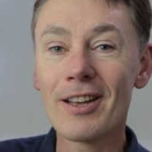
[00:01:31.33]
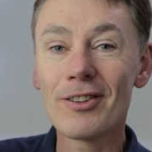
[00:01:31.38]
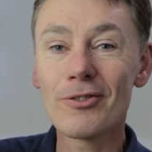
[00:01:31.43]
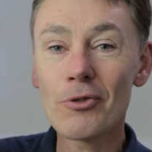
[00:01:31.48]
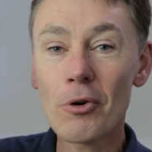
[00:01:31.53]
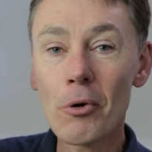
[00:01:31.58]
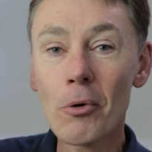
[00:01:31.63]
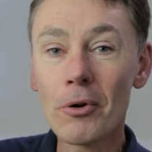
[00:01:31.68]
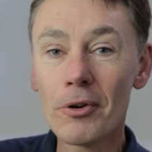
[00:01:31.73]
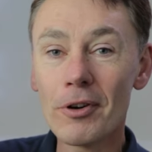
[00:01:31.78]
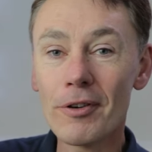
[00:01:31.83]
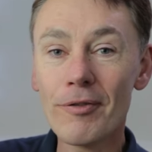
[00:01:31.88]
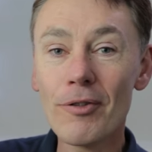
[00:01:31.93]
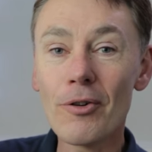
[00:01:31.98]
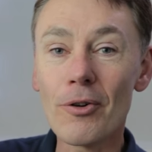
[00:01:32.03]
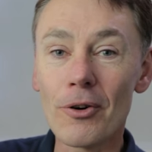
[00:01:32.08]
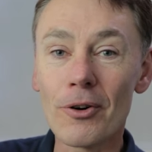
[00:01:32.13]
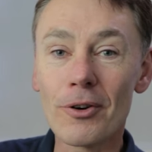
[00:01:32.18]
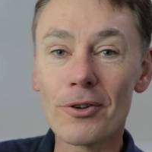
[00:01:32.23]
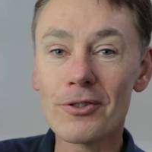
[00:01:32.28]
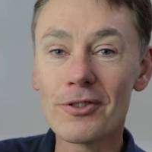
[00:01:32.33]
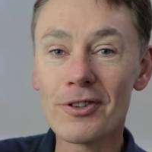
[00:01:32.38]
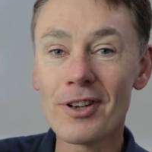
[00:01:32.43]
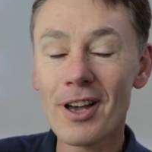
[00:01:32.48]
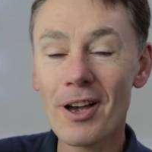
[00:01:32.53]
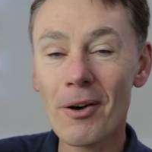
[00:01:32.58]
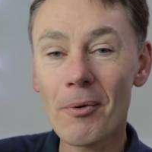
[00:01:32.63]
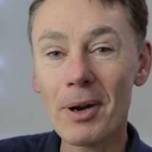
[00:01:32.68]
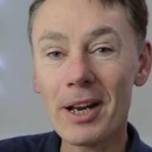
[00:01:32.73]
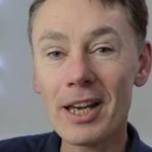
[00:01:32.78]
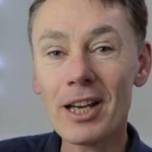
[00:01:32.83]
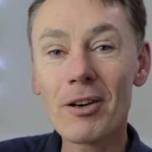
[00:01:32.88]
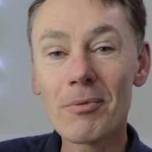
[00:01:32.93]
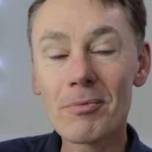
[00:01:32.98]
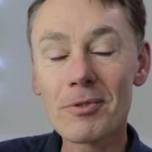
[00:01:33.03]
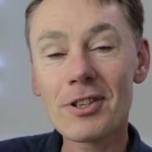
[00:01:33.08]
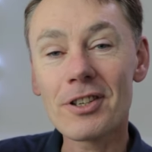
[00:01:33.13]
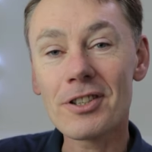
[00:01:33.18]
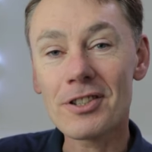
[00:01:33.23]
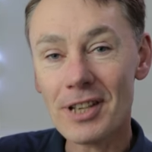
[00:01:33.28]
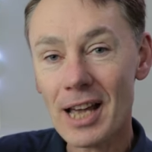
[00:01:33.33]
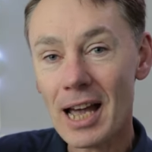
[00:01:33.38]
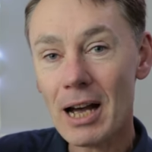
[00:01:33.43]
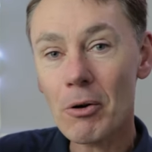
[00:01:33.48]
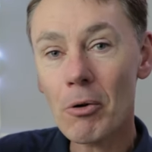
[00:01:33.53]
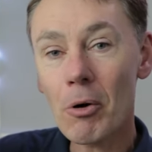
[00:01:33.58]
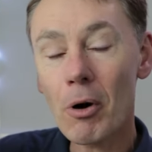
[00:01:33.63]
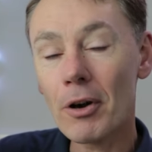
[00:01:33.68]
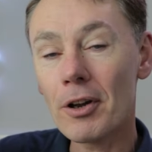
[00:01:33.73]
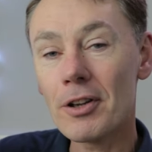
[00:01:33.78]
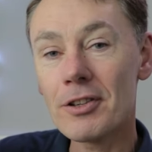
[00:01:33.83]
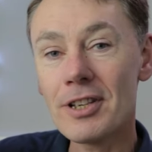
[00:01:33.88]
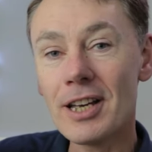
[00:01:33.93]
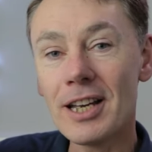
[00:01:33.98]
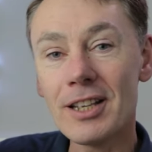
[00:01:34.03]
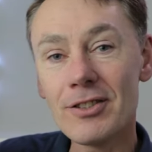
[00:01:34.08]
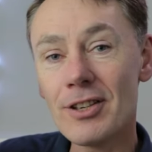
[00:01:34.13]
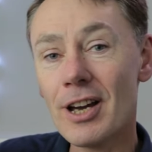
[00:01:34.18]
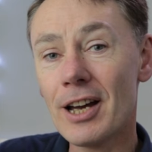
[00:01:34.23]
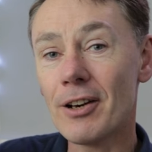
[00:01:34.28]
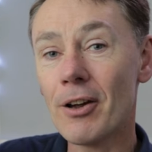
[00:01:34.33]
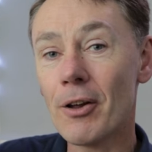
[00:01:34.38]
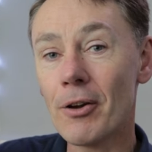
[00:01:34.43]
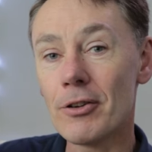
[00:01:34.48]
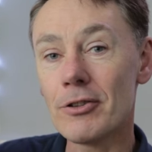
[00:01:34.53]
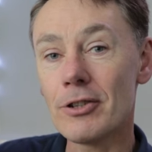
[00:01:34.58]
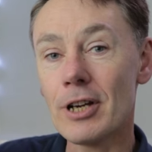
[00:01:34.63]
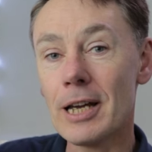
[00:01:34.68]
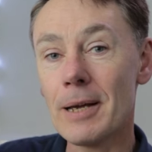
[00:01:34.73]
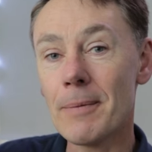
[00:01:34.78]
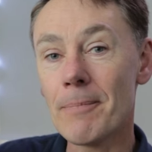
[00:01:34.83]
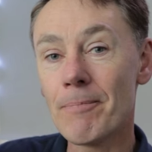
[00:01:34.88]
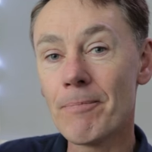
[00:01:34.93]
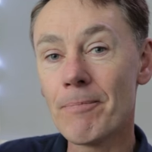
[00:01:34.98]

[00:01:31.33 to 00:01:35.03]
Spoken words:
tour de force when it comes to sound quality and technology.